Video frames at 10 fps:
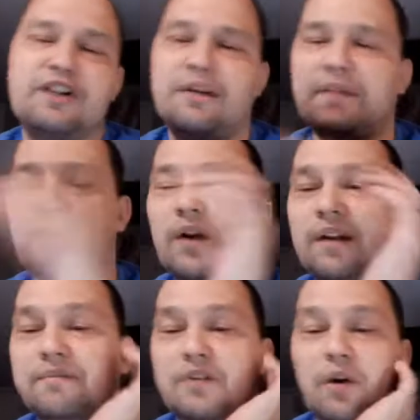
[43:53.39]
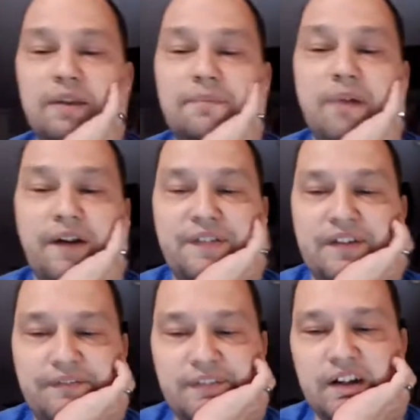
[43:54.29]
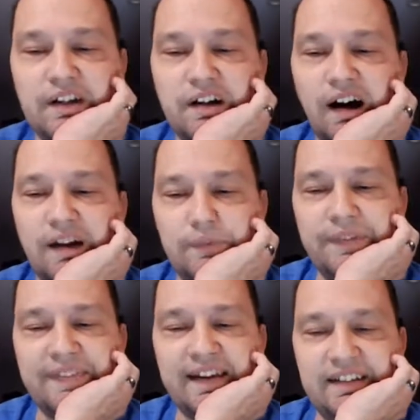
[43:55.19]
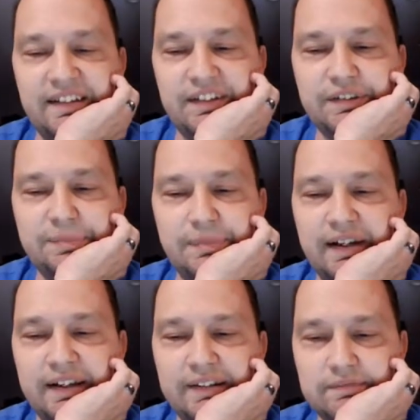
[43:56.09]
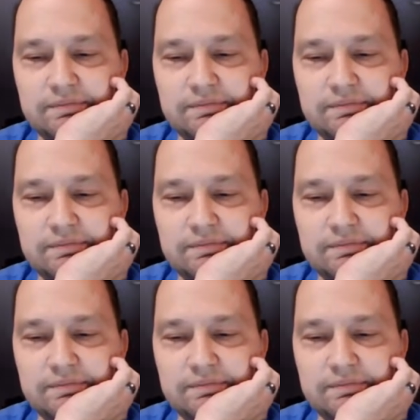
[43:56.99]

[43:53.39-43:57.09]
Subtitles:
I'm not quite totally positive on what that is, but